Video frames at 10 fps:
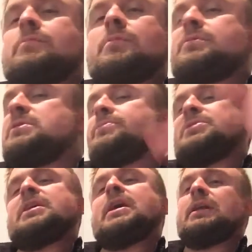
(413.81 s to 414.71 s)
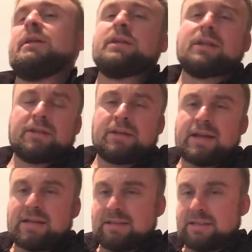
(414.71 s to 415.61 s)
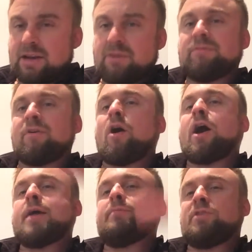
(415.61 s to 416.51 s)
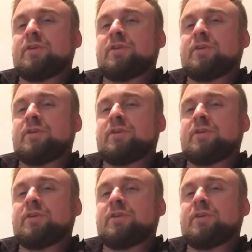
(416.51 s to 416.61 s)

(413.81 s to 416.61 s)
Mr. Patel in London has his own vibe,